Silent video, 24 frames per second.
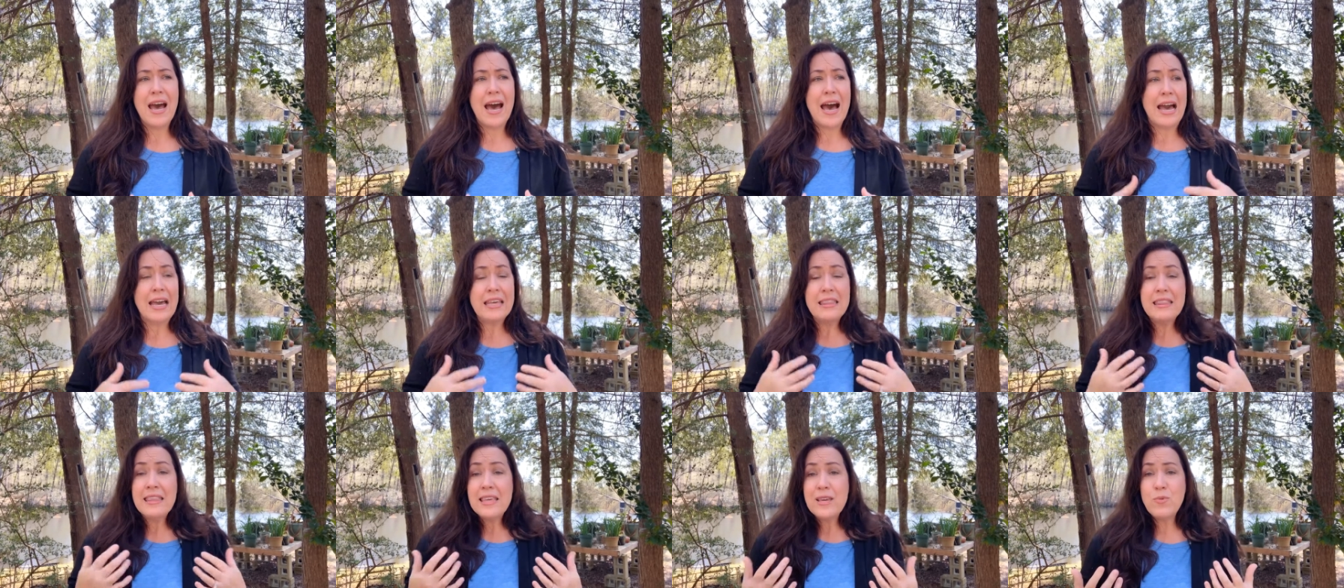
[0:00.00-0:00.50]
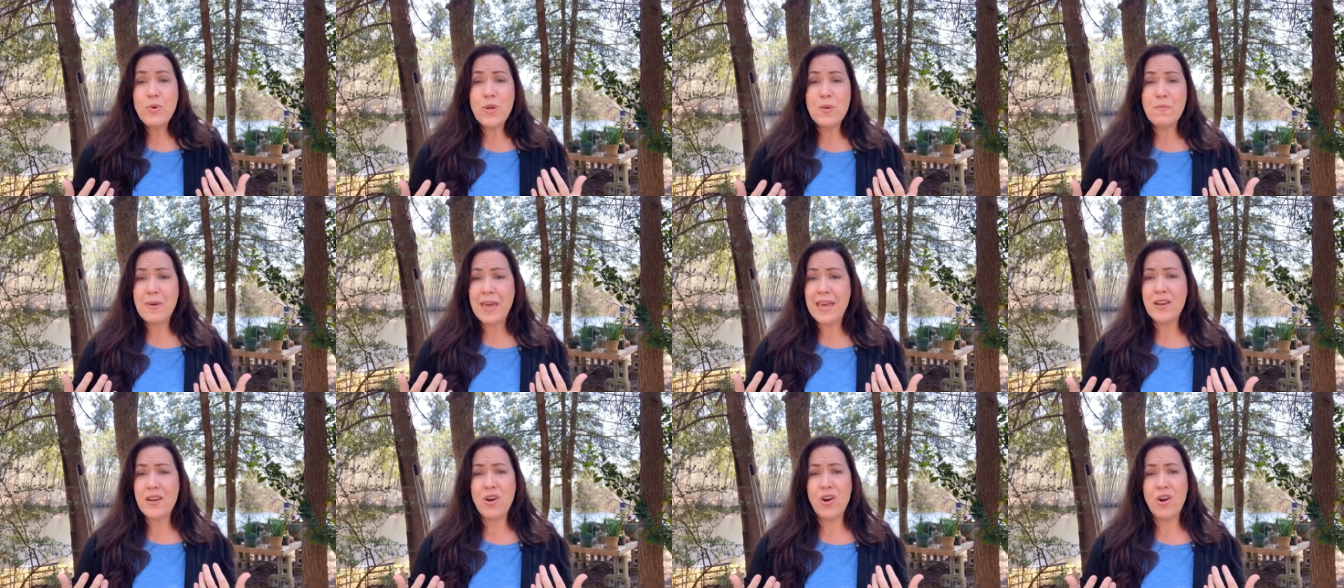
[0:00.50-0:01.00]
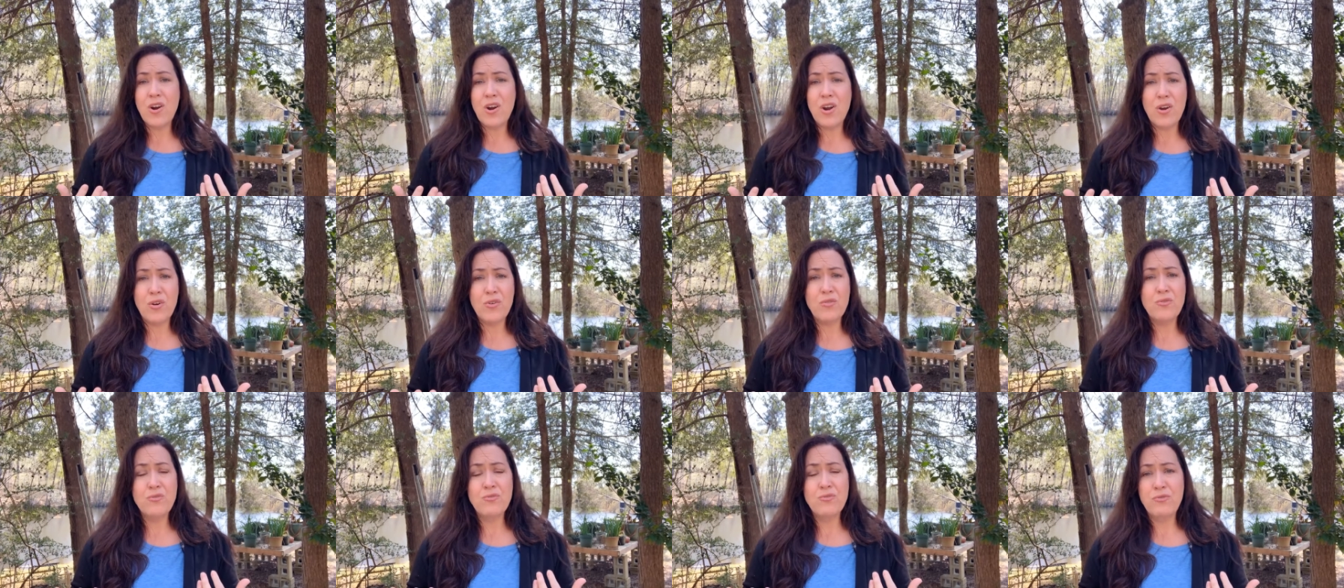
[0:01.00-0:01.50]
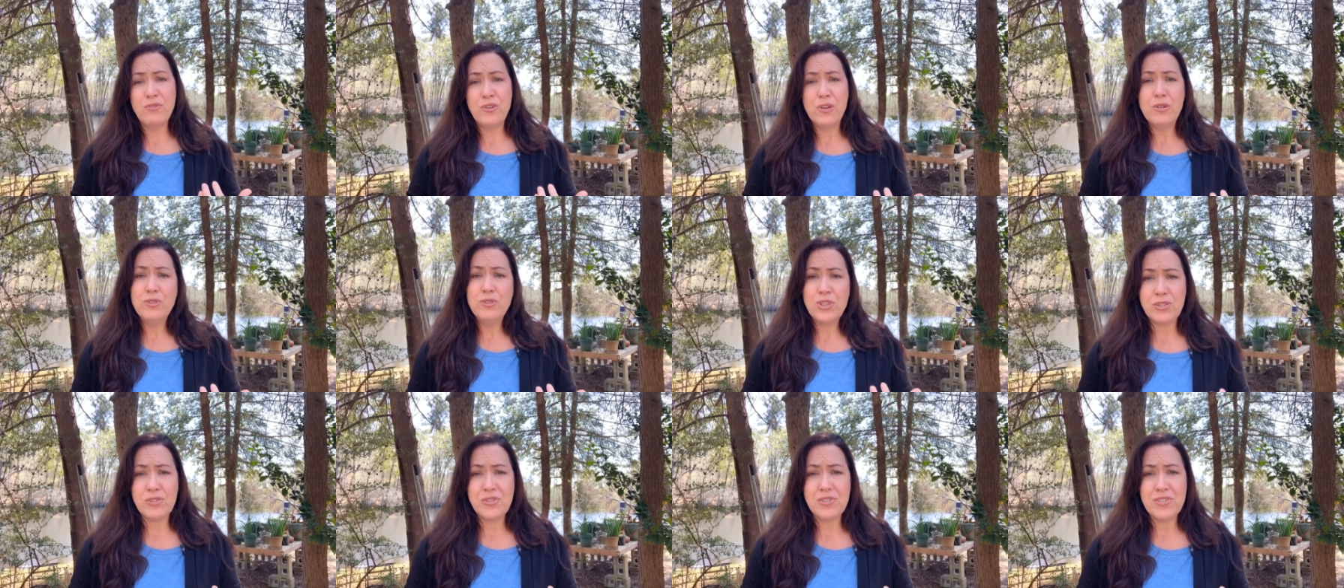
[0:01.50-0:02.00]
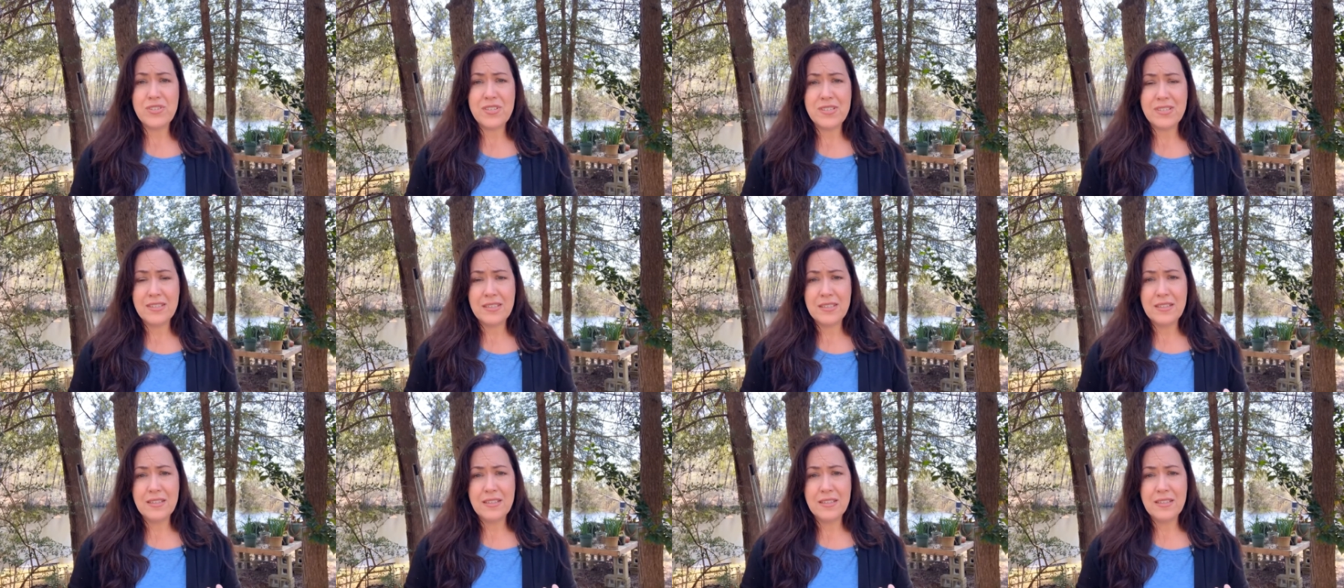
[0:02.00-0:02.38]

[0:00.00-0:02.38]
I think we make our own futures.